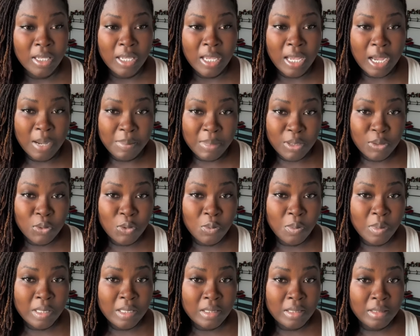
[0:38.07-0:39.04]
I'm
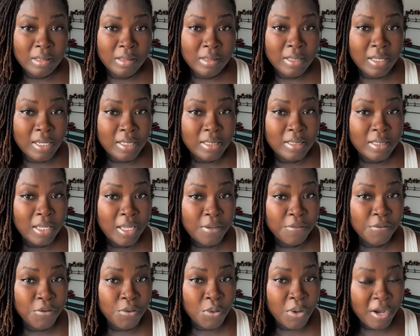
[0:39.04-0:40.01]
assuming that
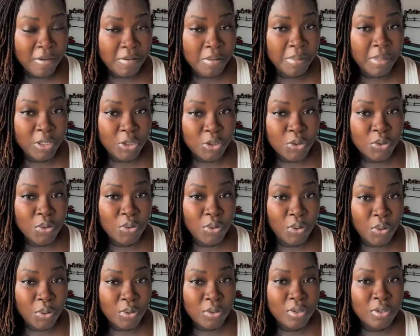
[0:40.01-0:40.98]
if you have a matured
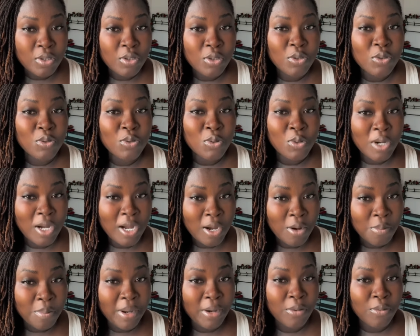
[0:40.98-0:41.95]
locks, you know how
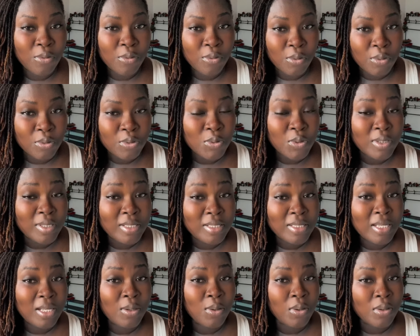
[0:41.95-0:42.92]
micro locks or
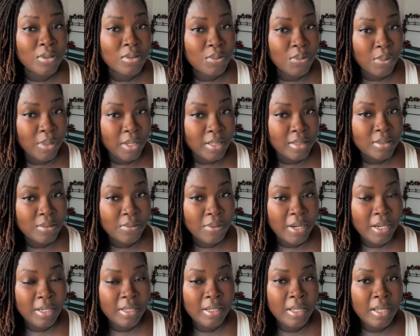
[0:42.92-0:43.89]
sister locks works,
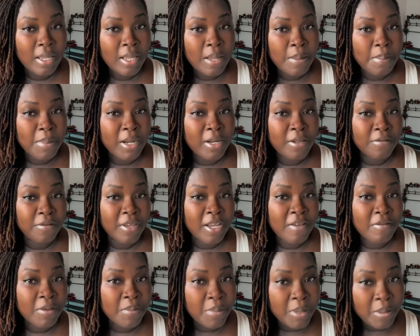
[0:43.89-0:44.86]
right? But if you
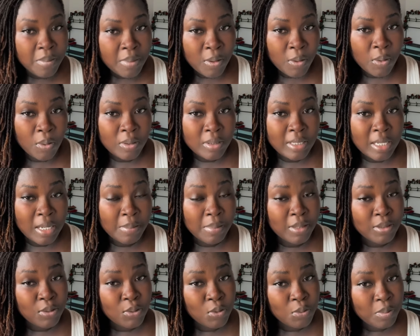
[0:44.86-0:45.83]
have a baby locks, I'm
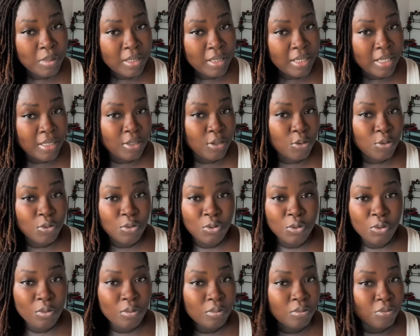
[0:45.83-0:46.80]
assuming that you do
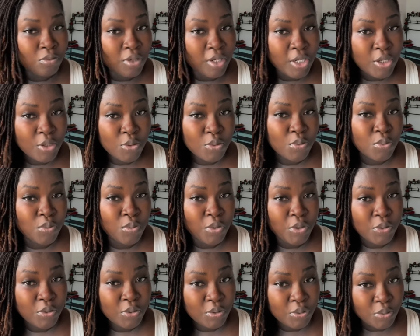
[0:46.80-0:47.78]
not really know what
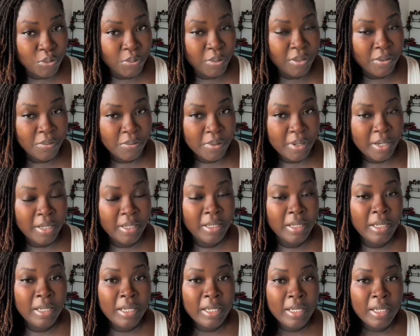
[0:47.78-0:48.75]
you're doing, right?
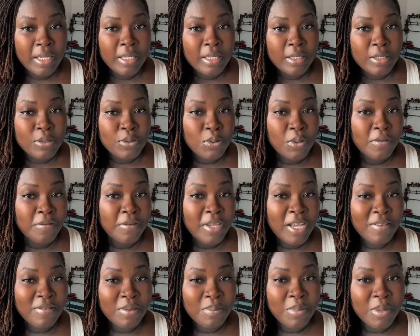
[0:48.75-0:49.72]
So if you
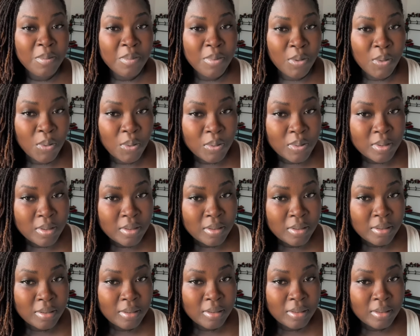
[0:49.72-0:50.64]
have a baby locks,